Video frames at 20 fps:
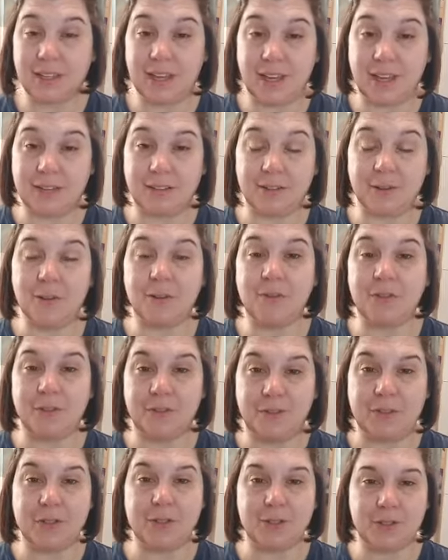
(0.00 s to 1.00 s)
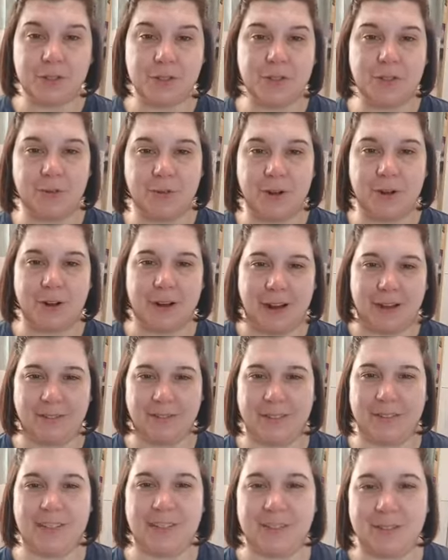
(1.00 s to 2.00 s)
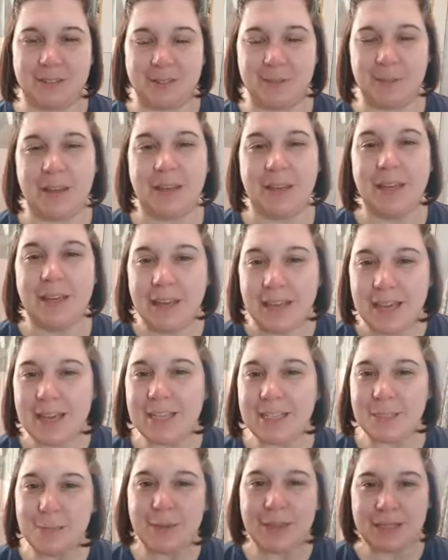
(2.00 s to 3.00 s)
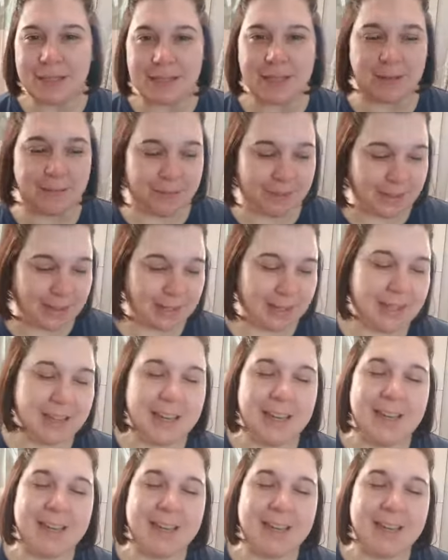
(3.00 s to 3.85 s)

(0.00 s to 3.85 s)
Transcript: I don't know if adventure is the word I would use, but it's been something.